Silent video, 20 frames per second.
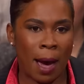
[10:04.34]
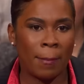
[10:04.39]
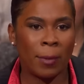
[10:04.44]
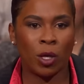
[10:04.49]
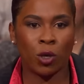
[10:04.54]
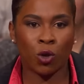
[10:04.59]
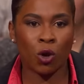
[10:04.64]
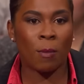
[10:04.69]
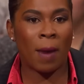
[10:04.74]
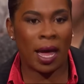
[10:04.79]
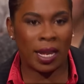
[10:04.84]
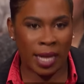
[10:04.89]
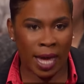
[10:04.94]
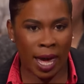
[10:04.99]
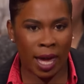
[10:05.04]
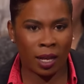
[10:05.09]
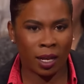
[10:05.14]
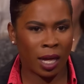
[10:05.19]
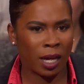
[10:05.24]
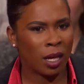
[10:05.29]
Mommy, you're my
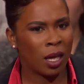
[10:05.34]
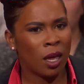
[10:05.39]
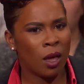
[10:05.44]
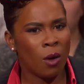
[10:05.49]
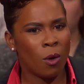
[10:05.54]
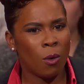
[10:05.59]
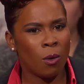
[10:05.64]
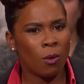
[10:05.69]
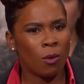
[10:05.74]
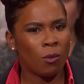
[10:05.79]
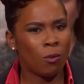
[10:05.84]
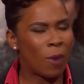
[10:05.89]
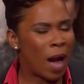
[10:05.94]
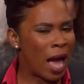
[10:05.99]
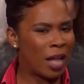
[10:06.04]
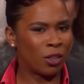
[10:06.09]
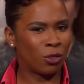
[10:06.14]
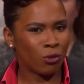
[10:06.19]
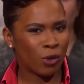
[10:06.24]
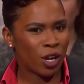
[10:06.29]
dad. Like,
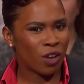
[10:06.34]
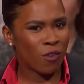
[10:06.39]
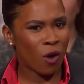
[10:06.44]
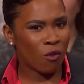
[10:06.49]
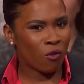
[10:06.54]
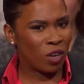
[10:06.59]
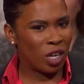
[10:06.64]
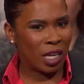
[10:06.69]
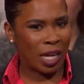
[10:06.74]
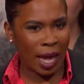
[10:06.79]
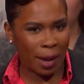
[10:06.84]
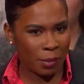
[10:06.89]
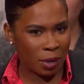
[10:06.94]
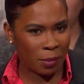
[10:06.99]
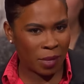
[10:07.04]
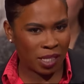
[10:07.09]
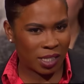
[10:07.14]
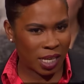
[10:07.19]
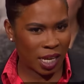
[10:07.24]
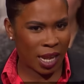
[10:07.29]
a three-year-old really came to
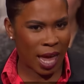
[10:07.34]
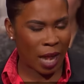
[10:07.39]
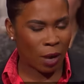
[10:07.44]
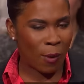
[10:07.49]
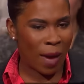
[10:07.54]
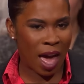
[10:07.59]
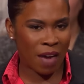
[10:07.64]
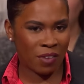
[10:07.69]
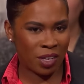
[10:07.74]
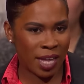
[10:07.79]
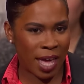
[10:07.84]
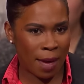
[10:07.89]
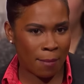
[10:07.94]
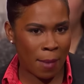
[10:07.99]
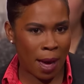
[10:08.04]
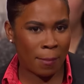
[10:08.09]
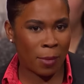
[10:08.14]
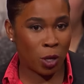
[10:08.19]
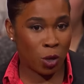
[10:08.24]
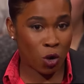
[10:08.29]
me and said that I don't have a dad,
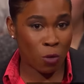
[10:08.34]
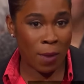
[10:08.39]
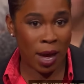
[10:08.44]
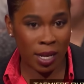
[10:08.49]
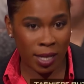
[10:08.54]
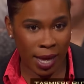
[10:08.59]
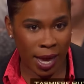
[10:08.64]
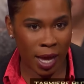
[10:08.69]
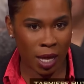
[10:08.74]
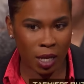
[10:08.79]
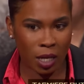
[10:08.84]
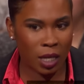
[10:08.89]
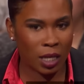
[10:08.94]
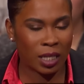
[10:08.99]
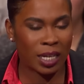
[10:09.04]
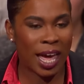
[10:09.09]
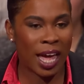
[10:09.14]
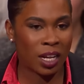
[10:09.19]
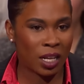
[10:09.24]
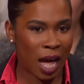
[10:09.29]
mommy, you're my dad.
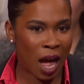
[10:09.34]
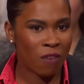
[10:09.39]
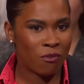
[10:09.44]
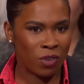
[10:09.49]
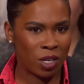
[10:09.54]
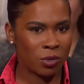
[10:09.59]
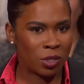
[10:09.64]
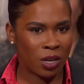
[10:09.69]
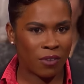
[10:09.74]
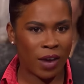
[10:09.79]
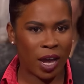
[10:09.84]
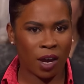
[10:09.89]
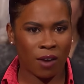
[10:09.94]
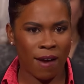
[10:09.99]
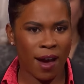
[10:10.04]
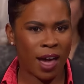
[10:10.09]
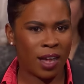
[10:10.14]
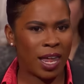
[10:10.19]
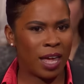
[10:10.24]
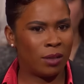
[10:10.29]
That I really was getting ready to
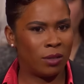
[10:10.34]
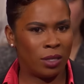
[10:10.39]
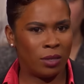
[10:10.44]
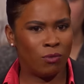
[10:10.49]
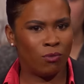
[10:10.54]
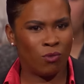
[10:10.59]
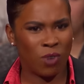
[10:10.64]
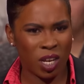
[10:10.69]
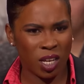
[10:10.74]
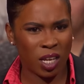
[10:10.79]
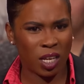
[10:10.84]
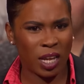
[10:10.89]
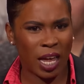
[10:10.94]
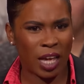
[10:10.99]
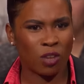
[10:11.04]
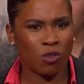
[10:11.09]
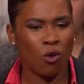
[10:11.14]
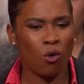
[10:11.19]
cry. Like really, like